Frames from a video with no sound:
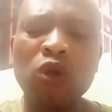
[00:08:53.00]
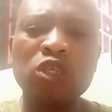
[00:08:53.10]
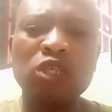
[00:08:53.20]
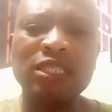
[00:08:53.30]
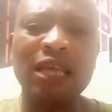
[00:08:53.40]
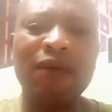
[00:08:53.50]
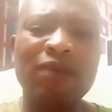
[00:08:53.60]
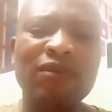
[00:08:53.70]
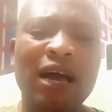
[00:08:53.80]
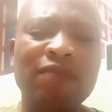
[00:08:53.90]
like when we
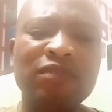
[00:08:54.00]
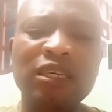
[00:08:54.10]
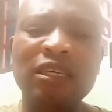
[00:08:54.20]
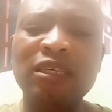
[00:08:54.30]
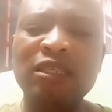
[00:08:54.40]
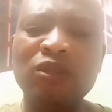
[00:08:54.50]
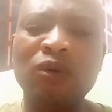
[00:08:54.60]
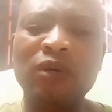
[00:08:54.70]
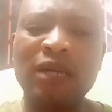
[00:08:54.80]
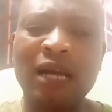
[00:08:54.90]
have the
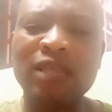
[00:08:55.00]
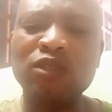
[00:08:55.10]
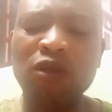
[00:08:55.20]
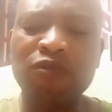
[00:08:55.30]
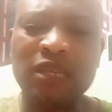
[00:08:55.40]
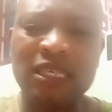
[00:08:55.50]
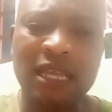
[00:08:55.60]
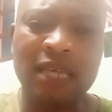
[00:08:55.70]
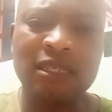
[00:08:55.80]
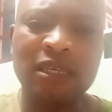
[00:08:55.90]
council of ministers.
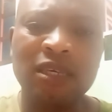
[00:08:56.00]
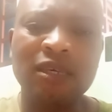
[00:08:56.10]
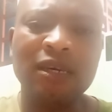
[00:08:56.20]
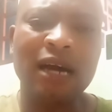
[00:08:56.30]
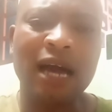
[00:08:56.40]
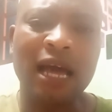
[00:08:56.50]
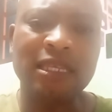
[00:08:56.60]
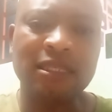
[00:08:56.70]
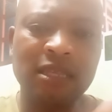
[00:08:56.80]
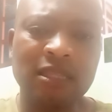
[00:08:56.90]
At the state level, we